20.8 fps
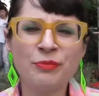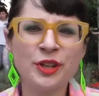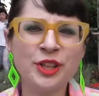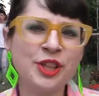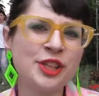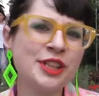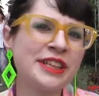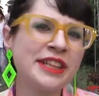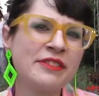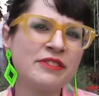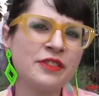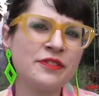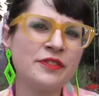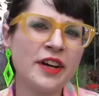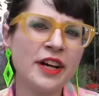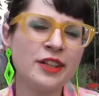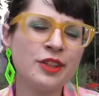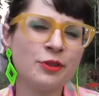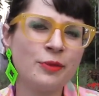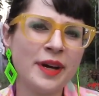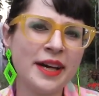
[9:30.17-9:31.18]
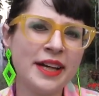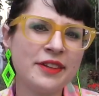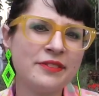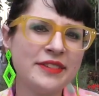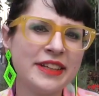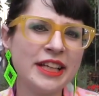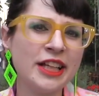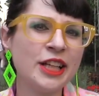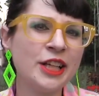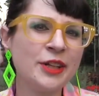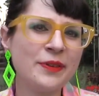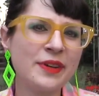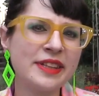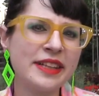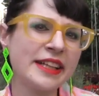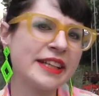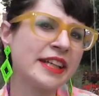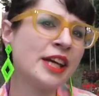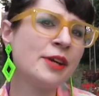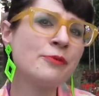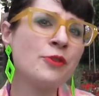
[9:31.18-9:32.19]
but you just have to find a way of dealing with
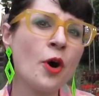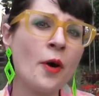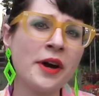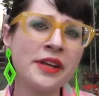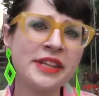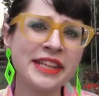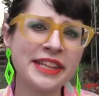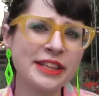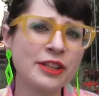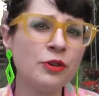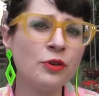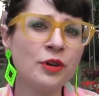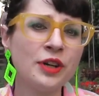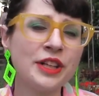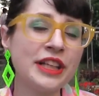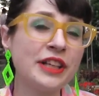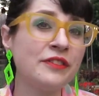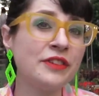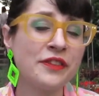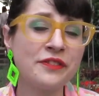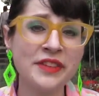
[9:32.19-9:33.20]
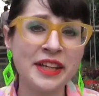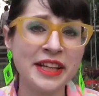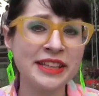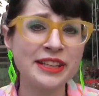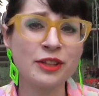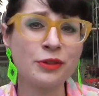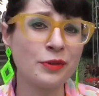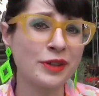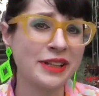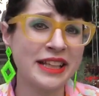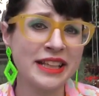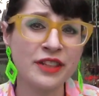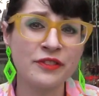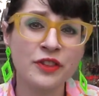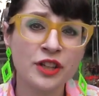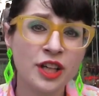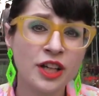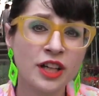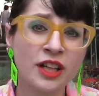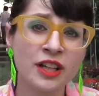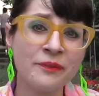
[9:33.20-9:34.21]
it. Keep going to school, even if things are really
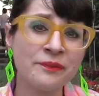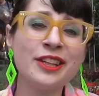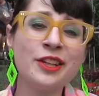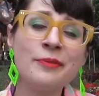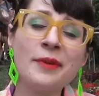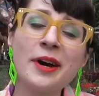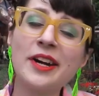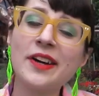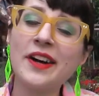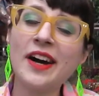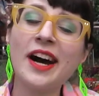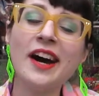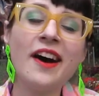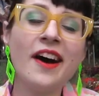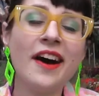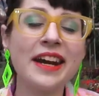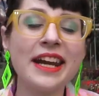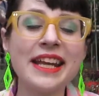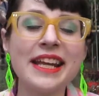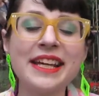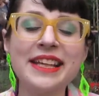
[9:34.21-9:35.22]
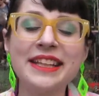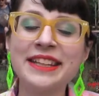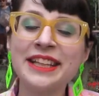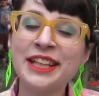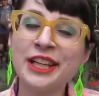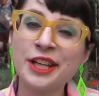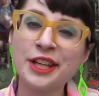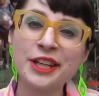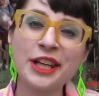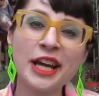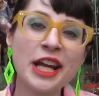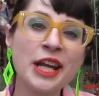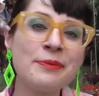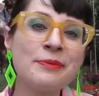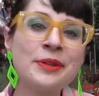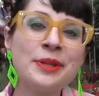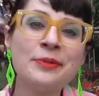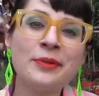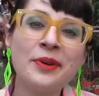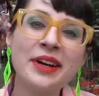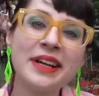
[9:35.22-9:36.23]
difficult. No matter how hard it is, get up
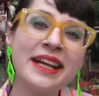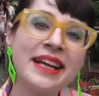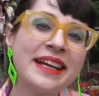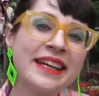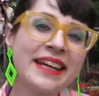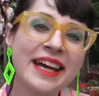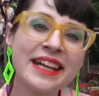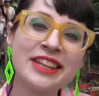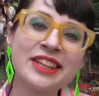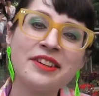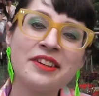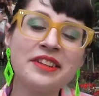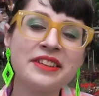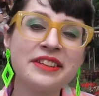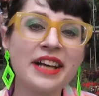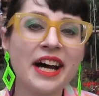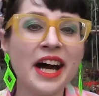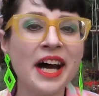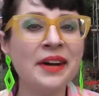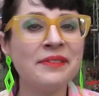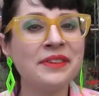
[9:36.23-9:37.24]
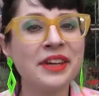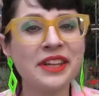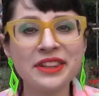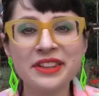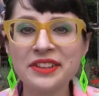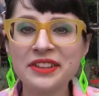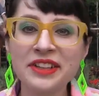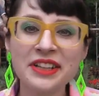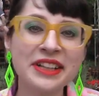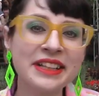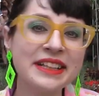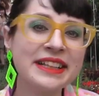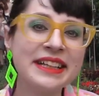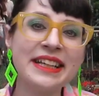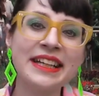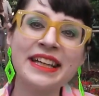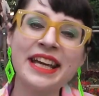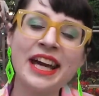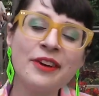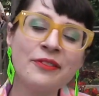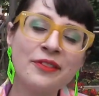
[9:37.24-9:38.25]
in the morning, get there on time, get there
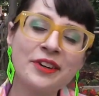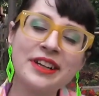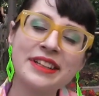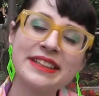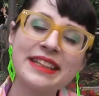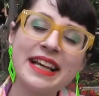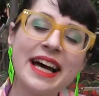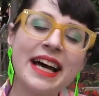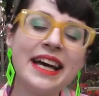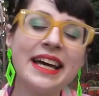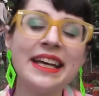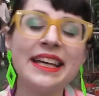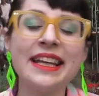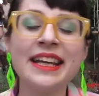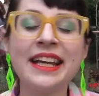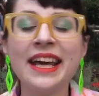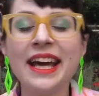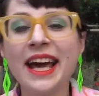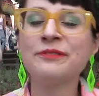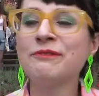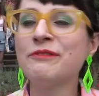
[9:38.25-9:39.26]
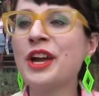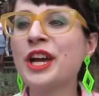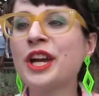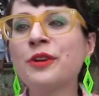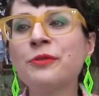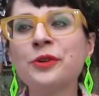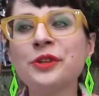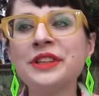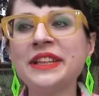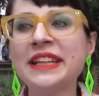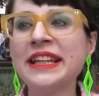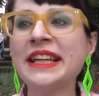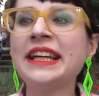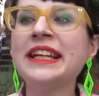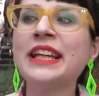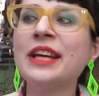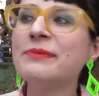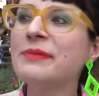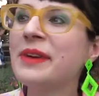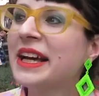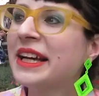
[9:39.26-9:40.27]
early, get work done. Make a
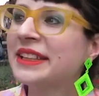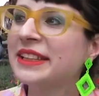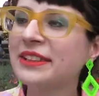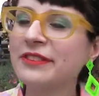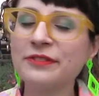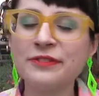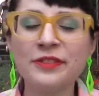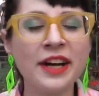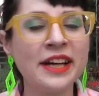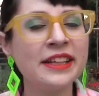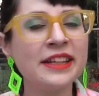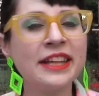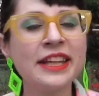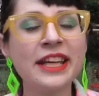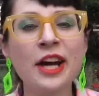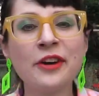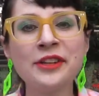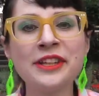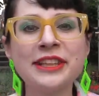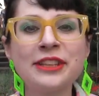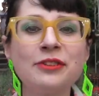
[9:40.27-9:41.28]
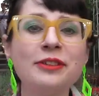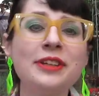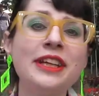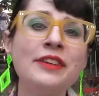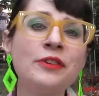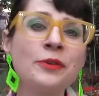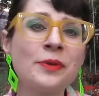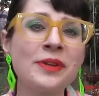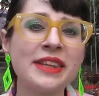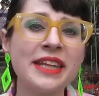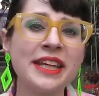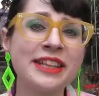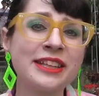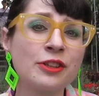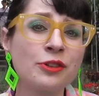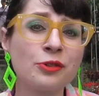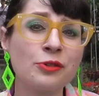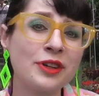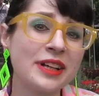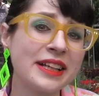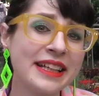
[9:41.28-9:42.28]
routine that makes it fun to go to school even when things
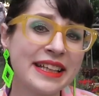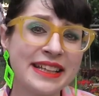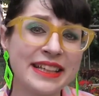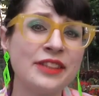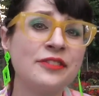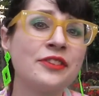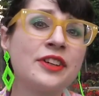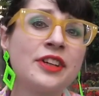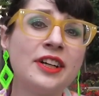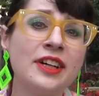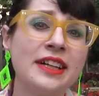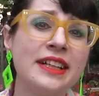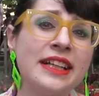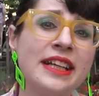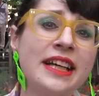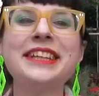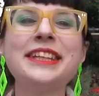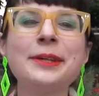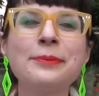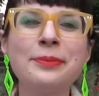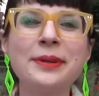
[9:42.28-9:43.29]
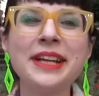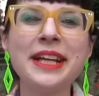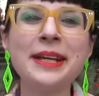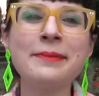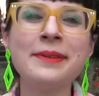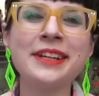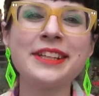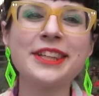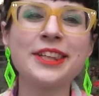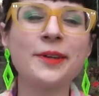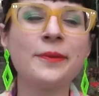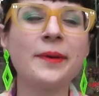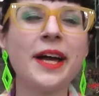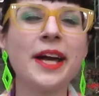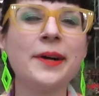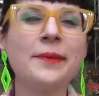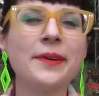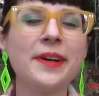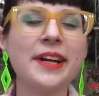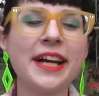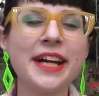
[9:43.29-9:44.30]
are really difficult. So pretty much the way
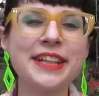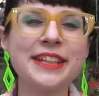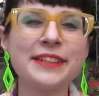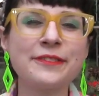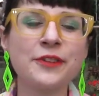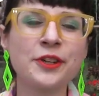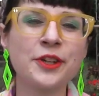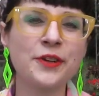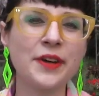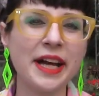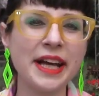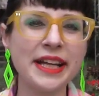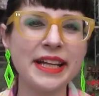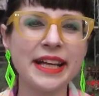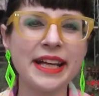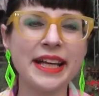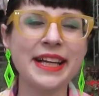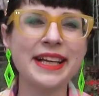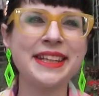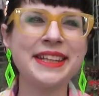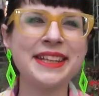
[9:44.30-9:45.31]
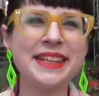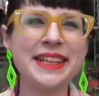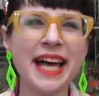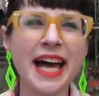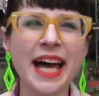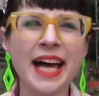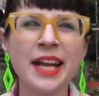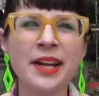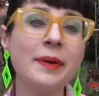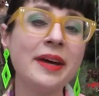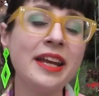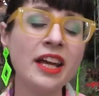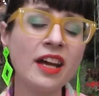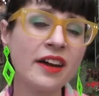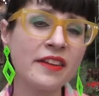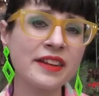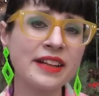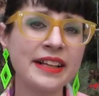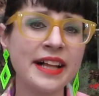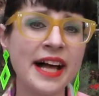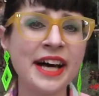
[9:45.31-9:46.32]
it works for grading is that depending
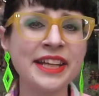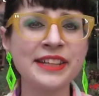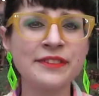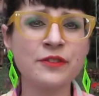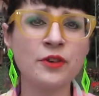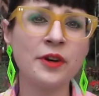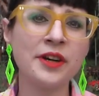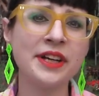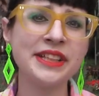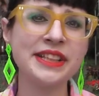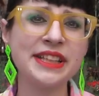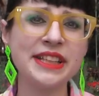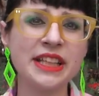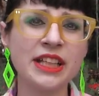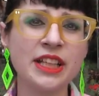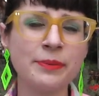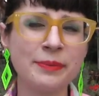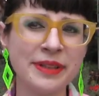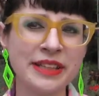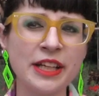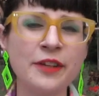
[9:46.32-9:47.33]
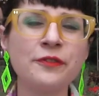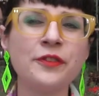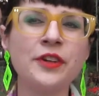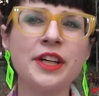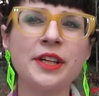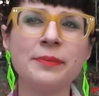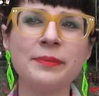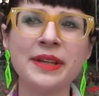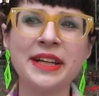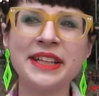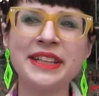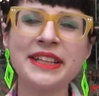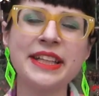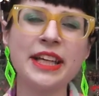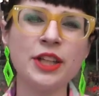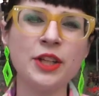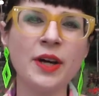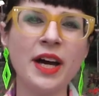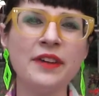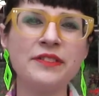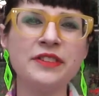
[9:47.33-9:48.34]
on the class, of course, it'll be different because
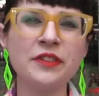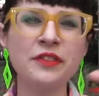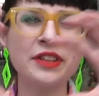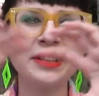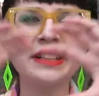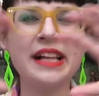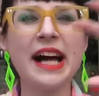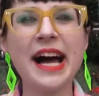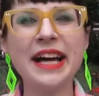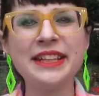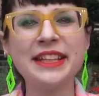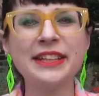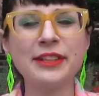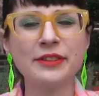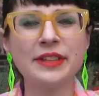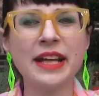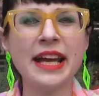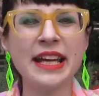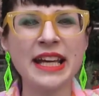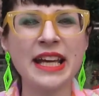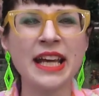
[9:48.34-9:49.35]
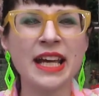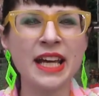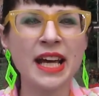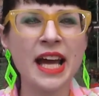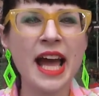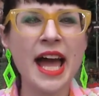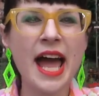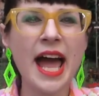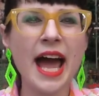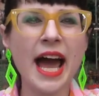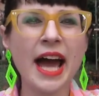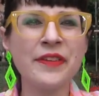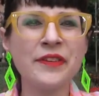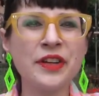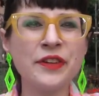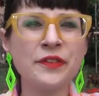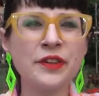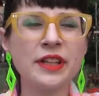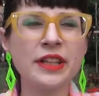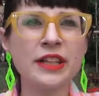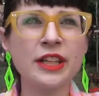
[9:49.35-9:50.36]
again, you have different classes you're taking, and
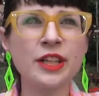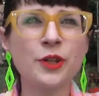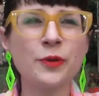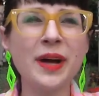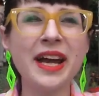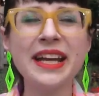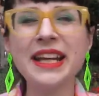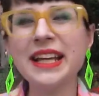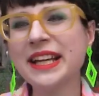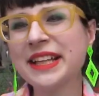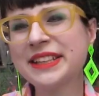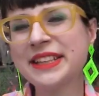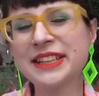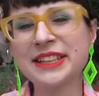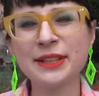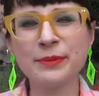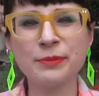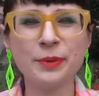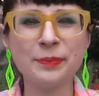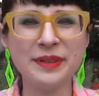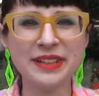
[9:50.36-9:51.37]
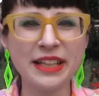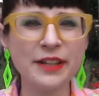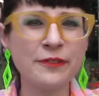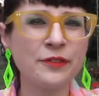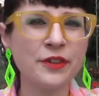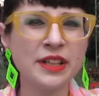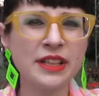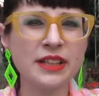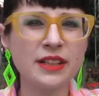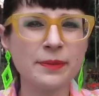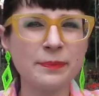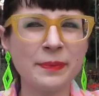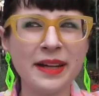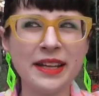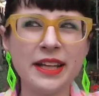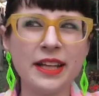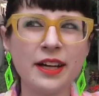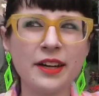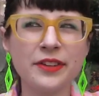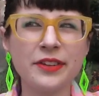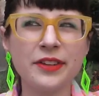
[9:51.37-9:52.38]
the grading system will be different
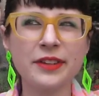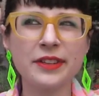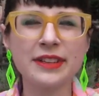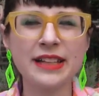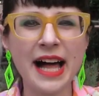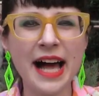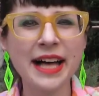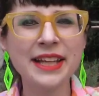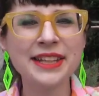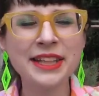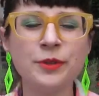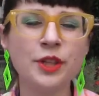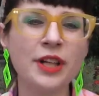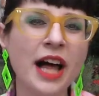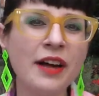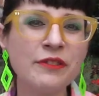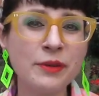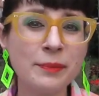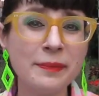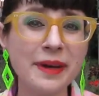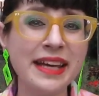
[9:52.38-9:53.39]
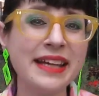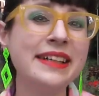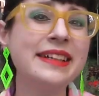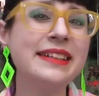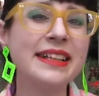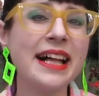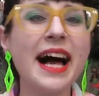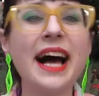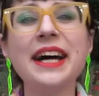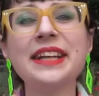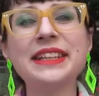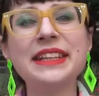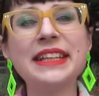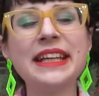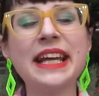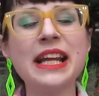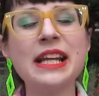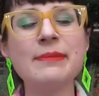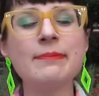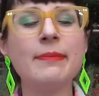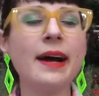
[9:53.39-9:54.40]
depending on the class. You'll have a main class, and
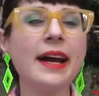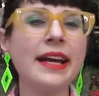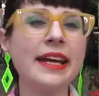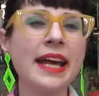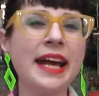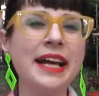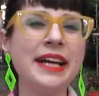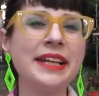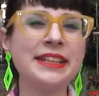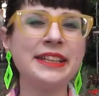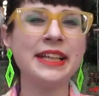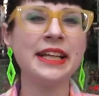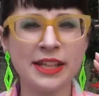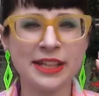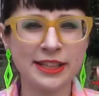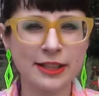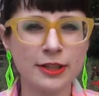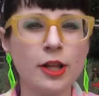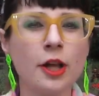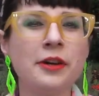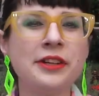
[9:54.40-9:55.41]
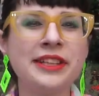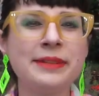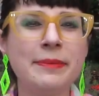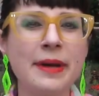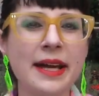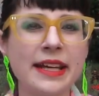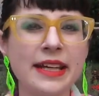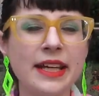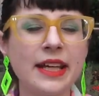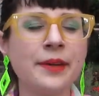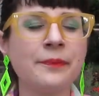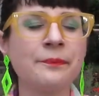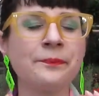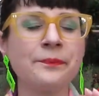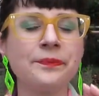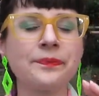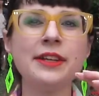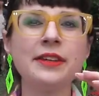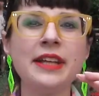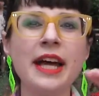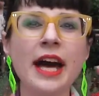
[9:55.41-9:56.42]
again, in my case, it's clothes making.
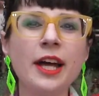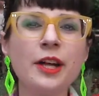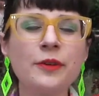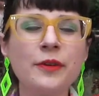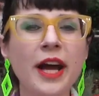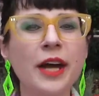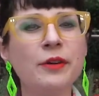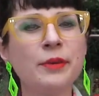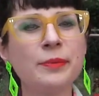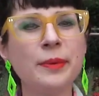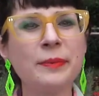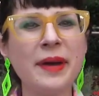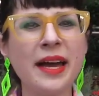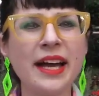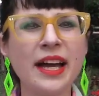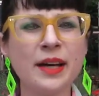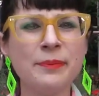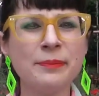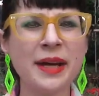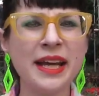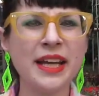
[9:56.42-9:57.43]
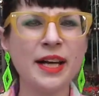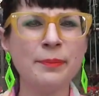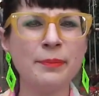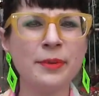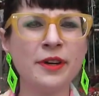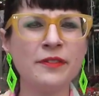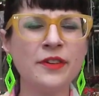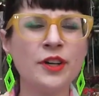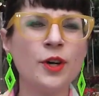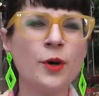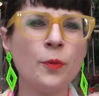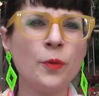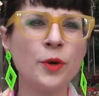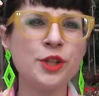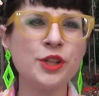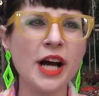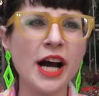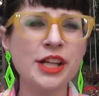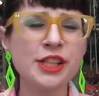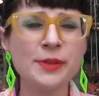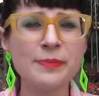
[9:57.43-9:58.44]
So that grade will be made up of
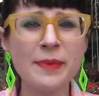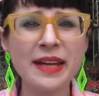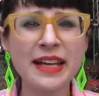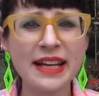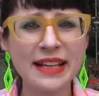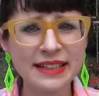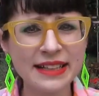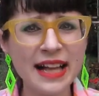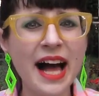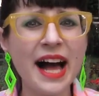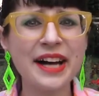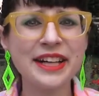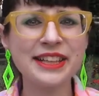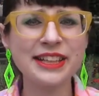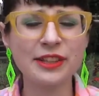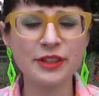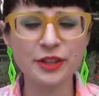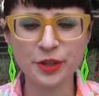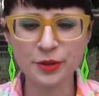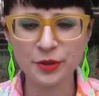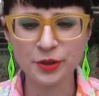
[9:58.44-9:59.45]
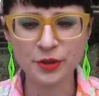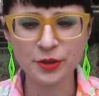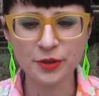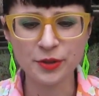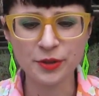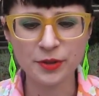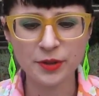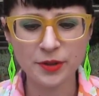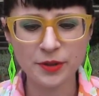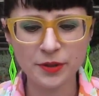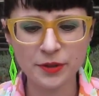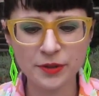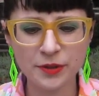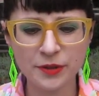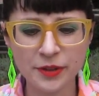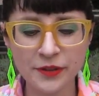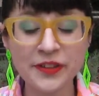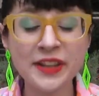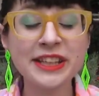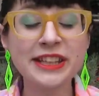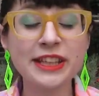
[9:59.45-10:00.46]
what you actually make in class. So
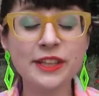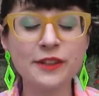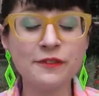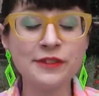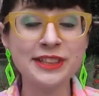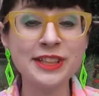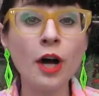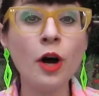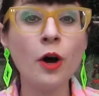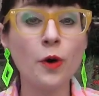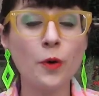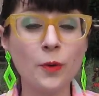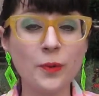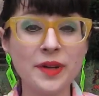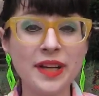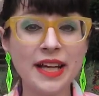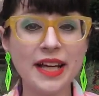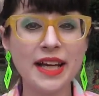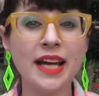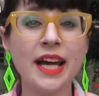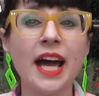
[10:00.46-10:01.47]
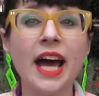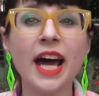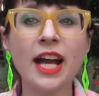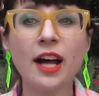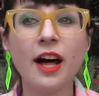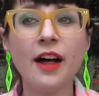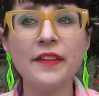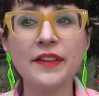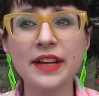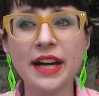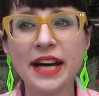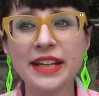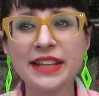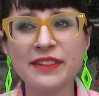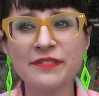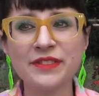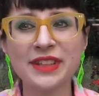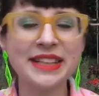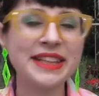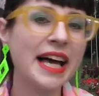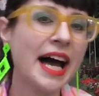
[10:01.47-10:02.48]
the things that you've sewn and all the kinds
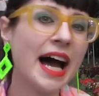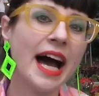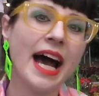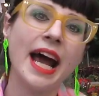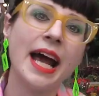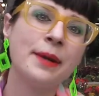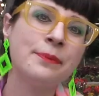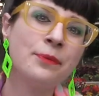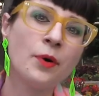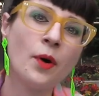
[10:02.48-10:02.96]
of design